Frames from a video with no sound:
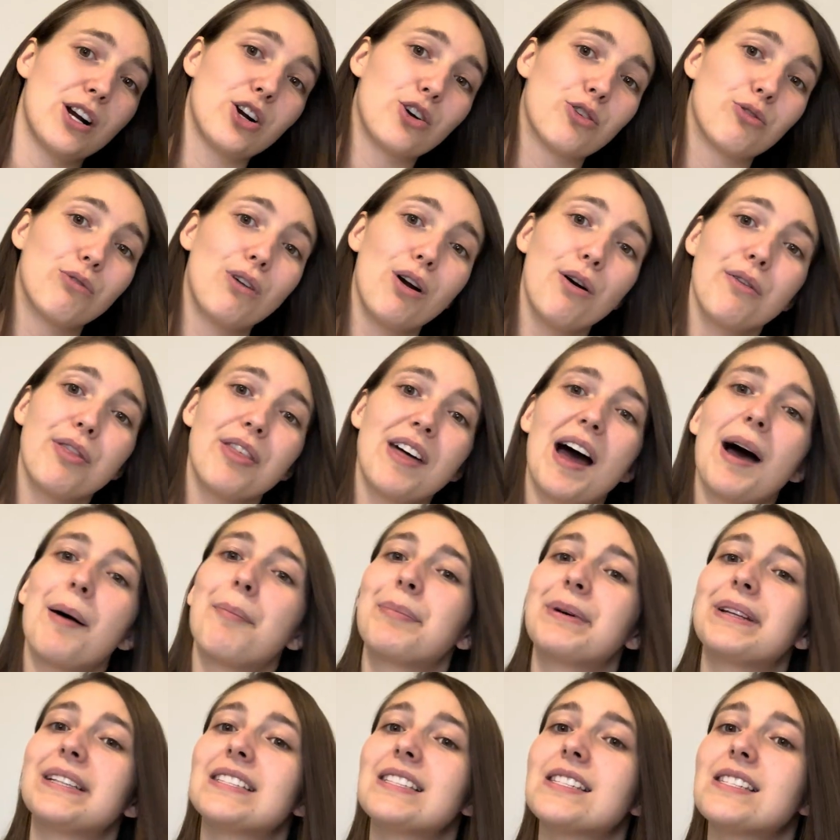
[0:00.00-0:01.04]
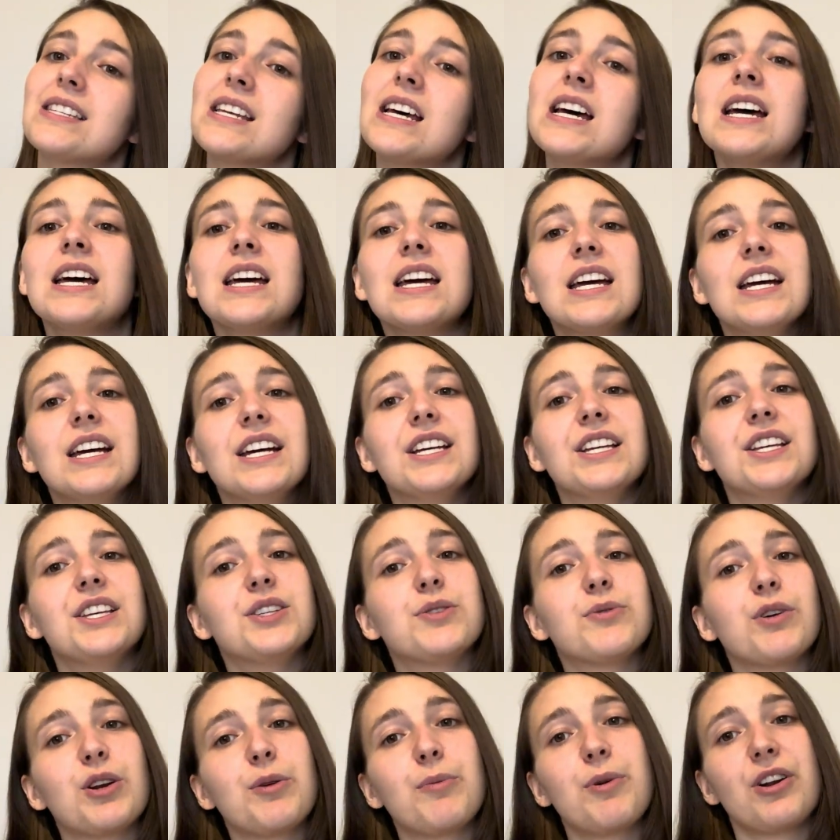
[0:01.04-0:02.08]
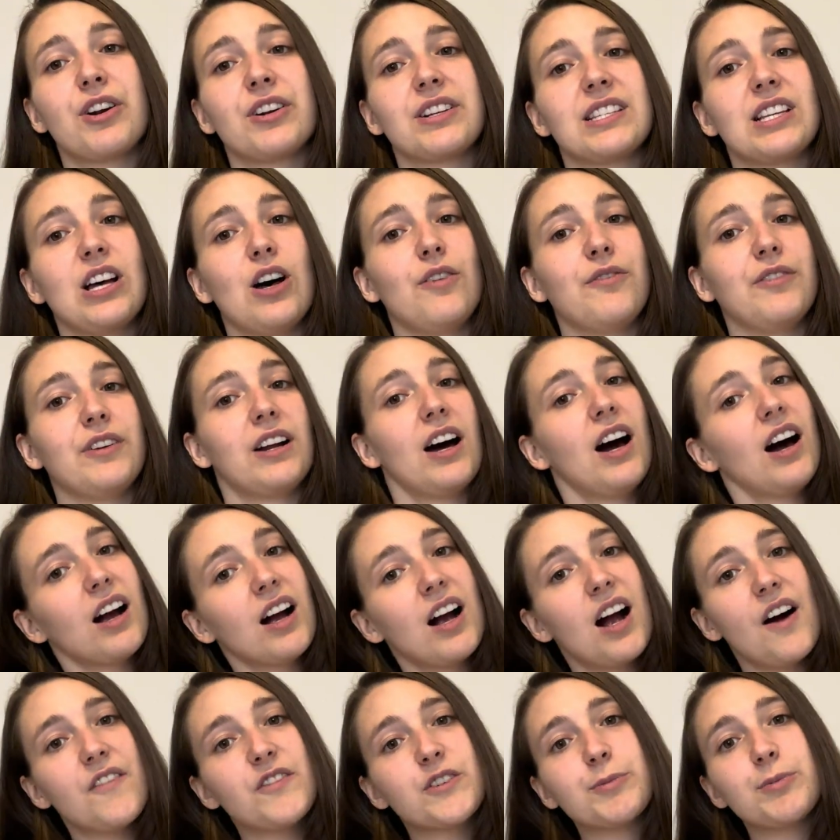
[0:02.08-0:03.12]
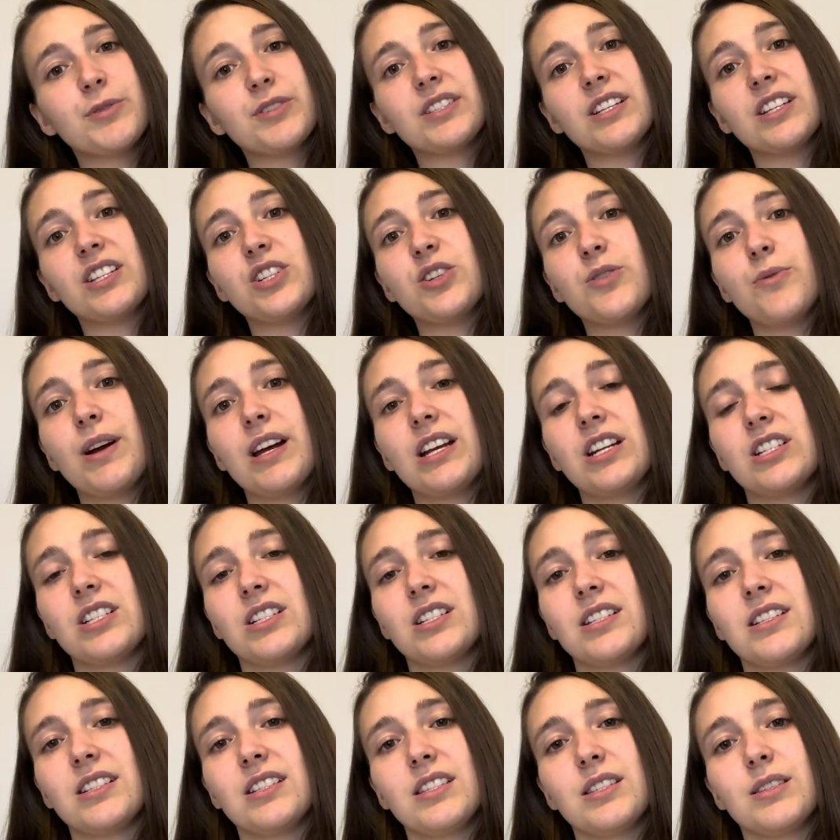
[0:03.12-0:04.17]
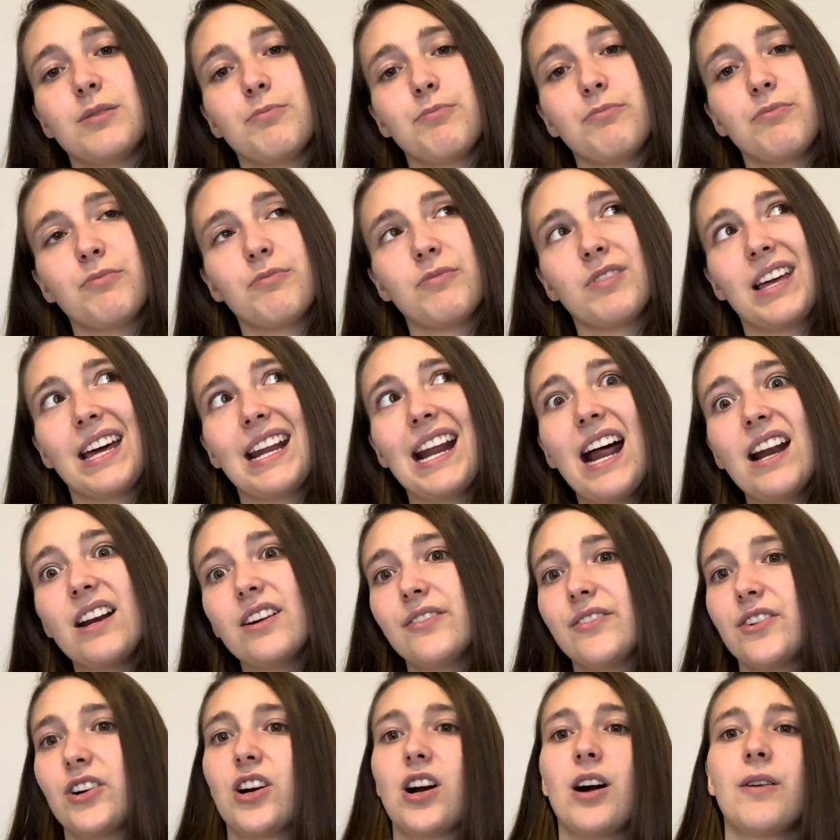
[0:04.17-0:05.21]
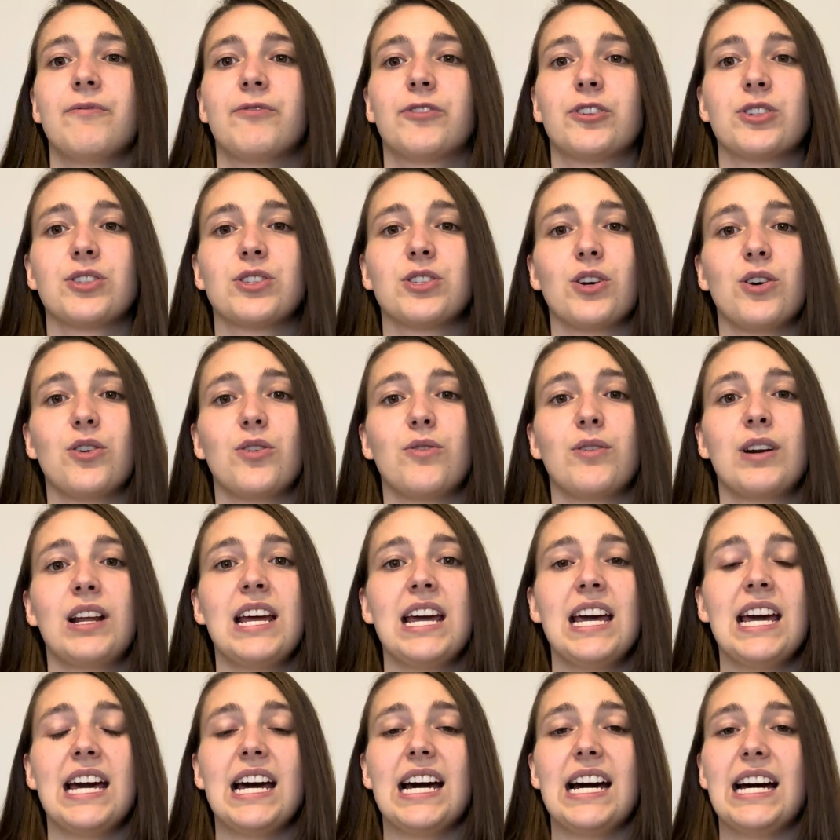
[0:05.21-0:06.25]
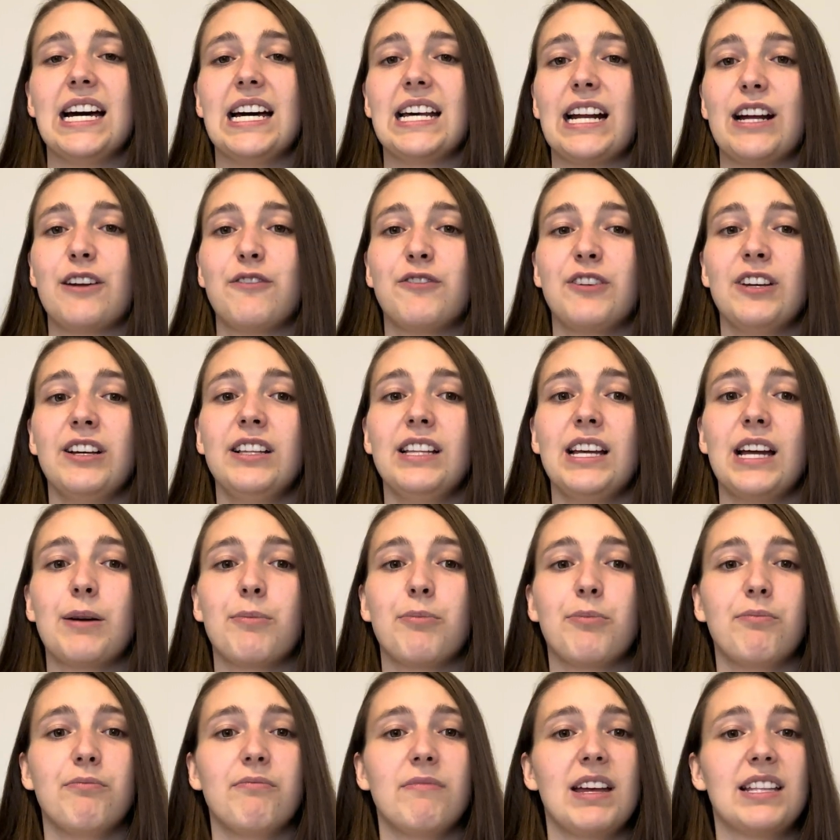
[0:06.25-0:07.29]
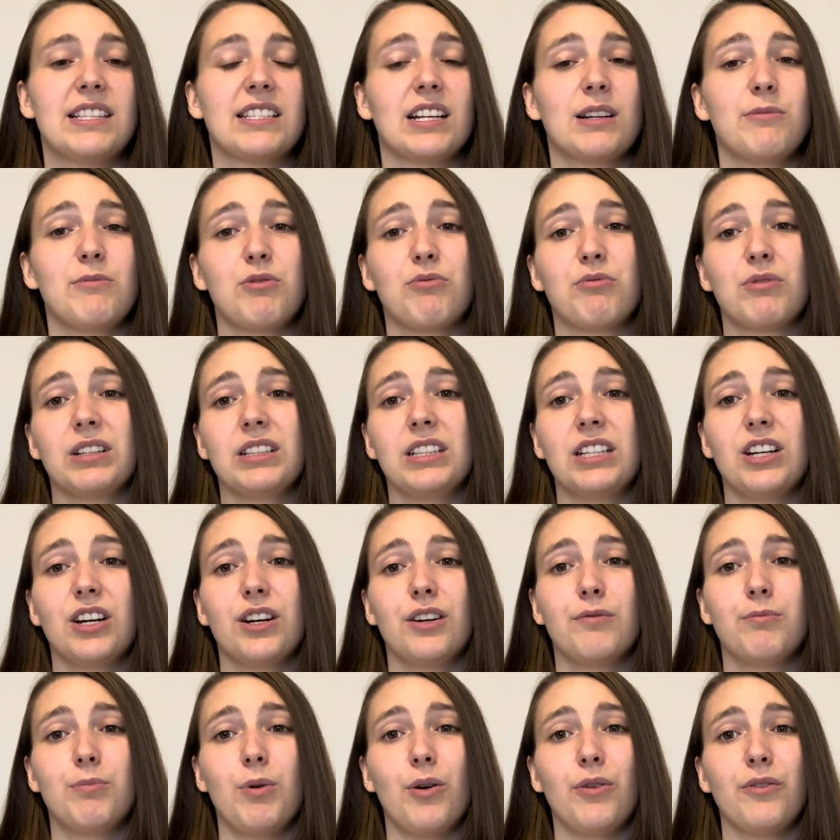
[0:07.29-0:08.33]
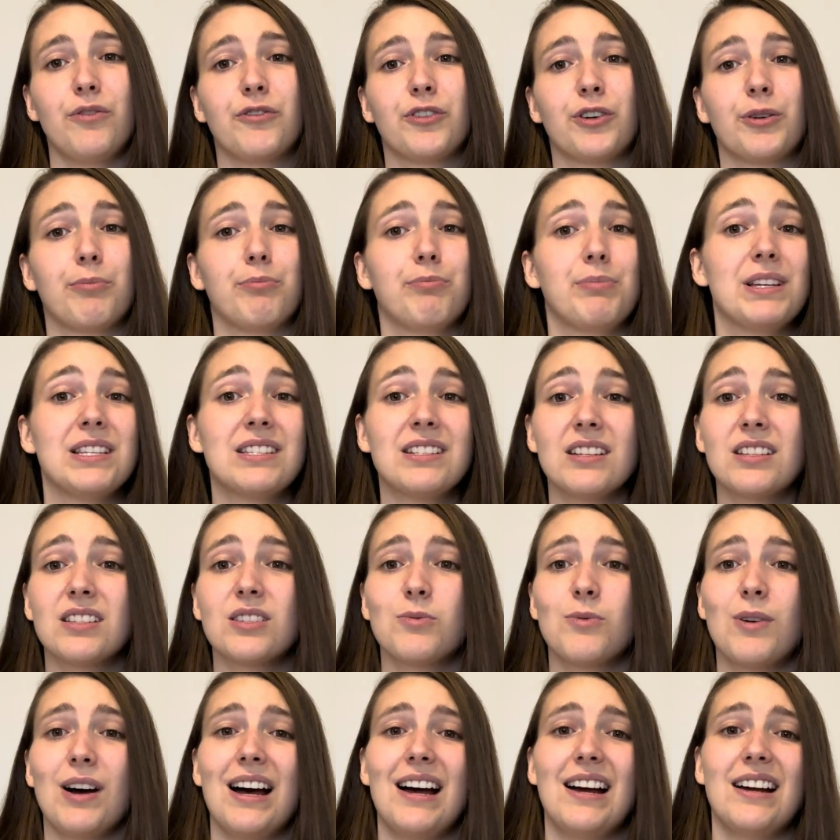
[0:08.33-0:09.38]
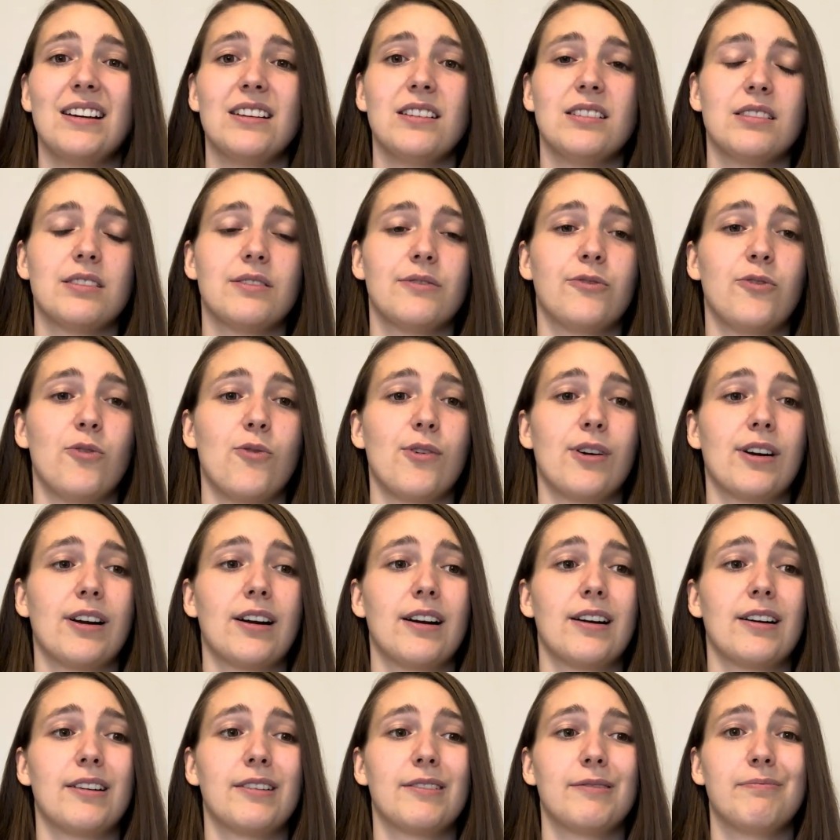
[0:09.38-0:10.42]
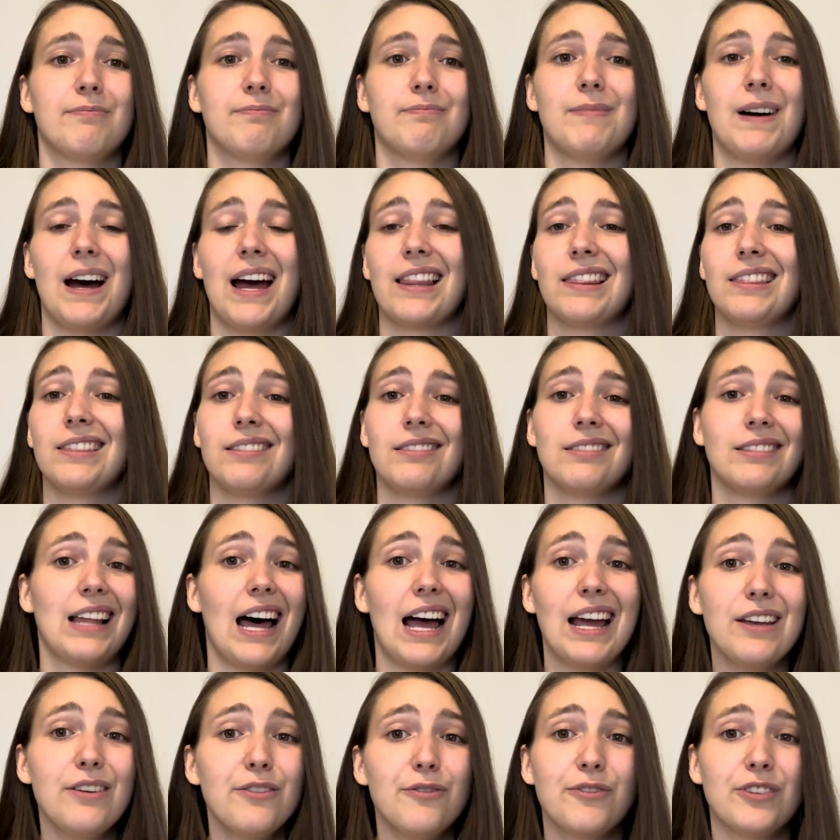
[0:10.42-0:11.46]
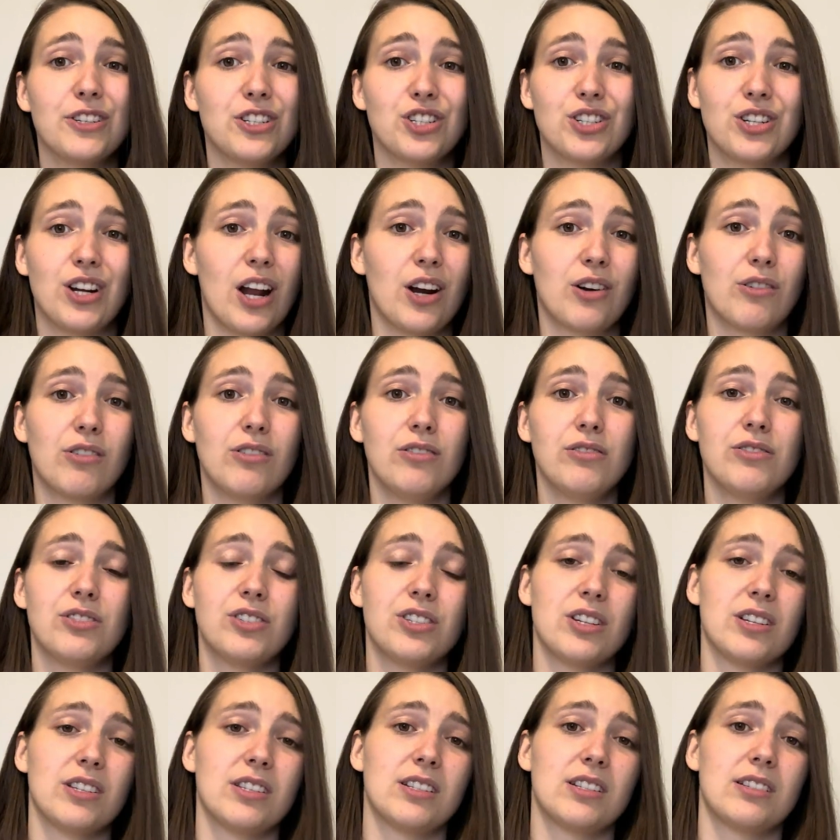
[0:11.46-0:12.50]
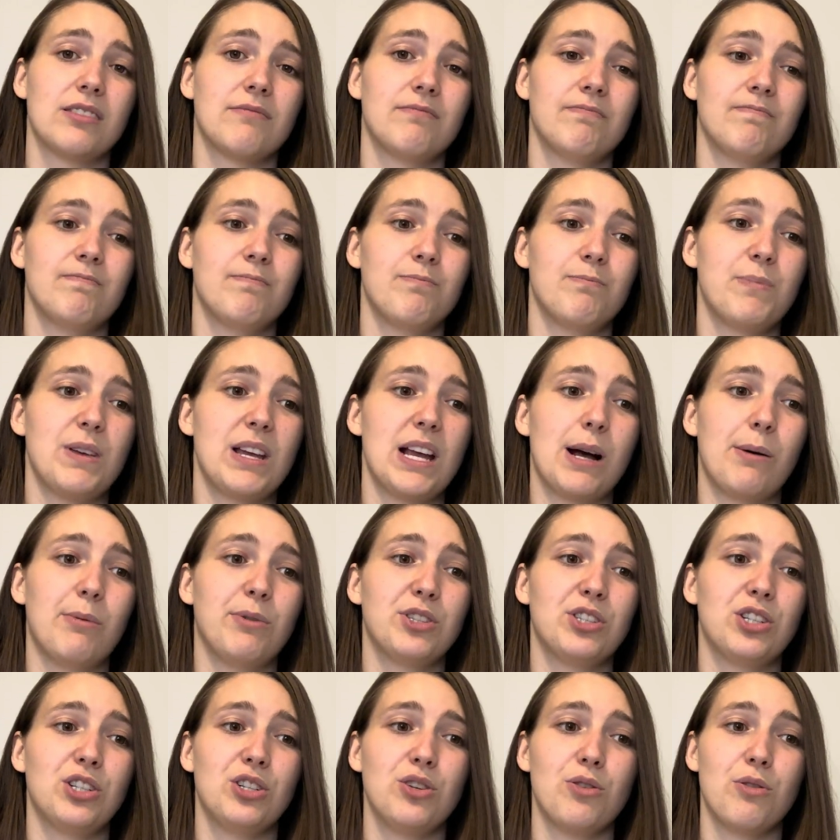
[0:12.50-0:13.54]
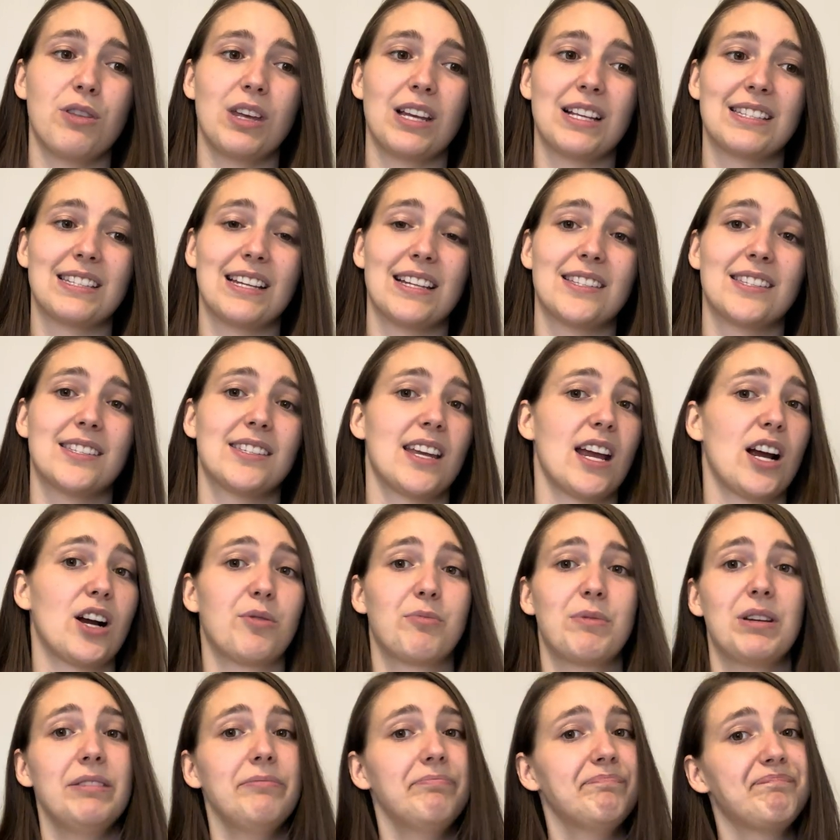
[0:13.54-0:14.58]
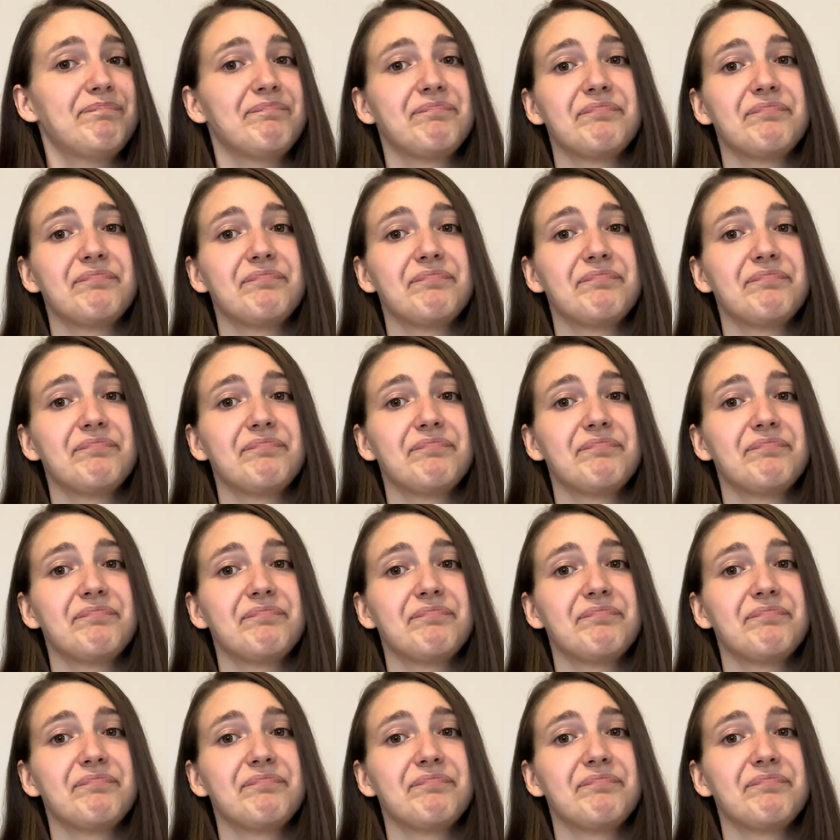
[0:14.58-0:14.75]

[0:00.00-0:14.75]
growth happens, is when you put yourself in uncomfortable situations, get out of your comfort zone. And I feel like it's going to be really good both for business-wise, for my life in general, just being able to do things that scare me,